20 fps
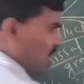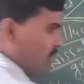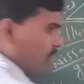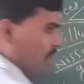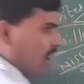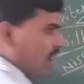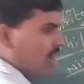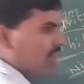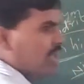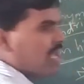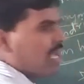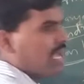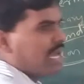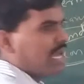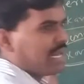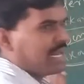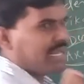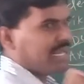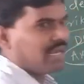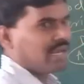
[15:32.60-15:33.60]
all
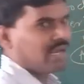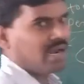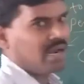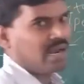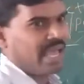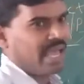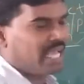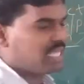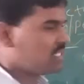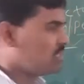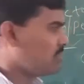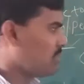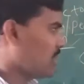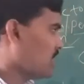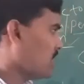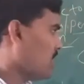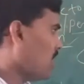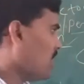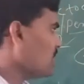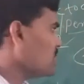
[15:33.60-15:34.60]
recognized by
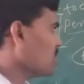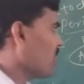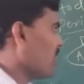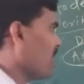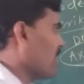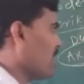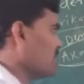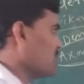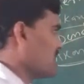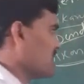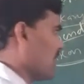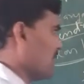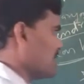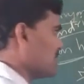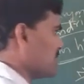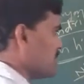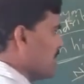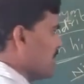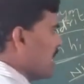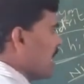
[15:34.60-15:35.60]
the Schwann
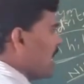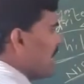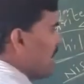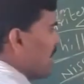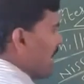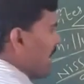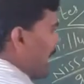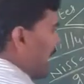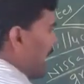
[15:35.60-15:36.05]
cells. And